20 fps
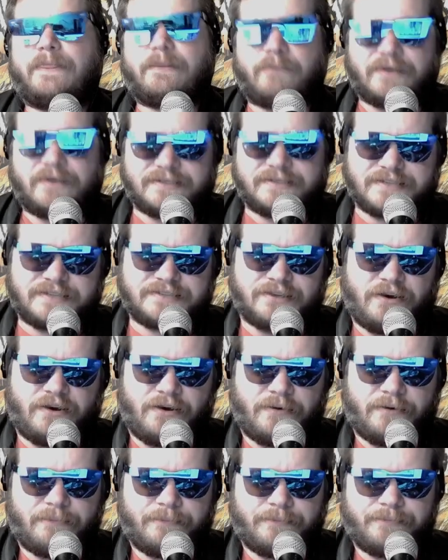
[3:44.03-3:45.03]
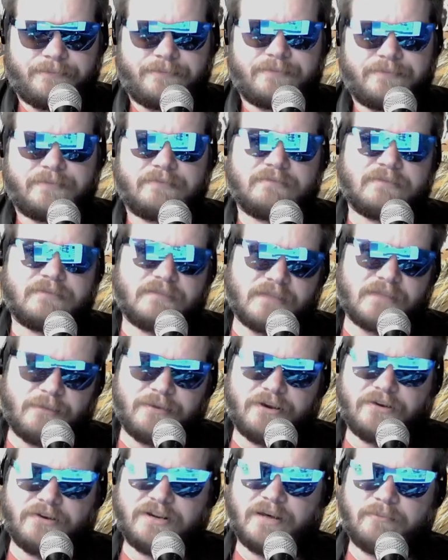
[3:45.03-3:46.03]
what is that song? Let me
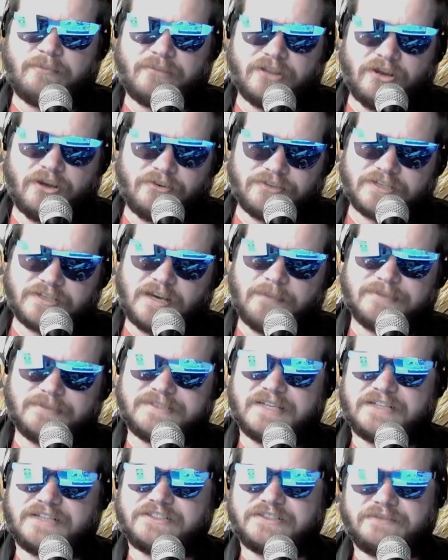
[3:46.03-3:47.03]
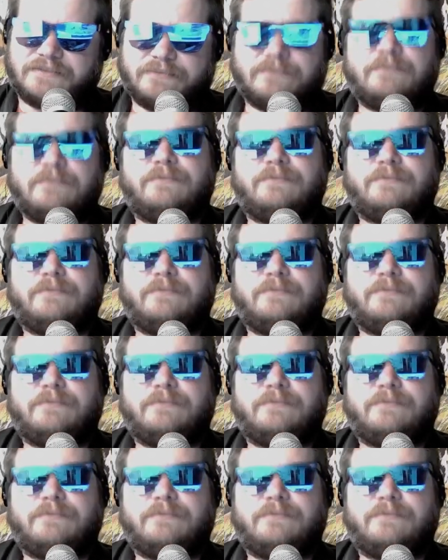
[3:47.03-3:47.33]
know down below in the comment section.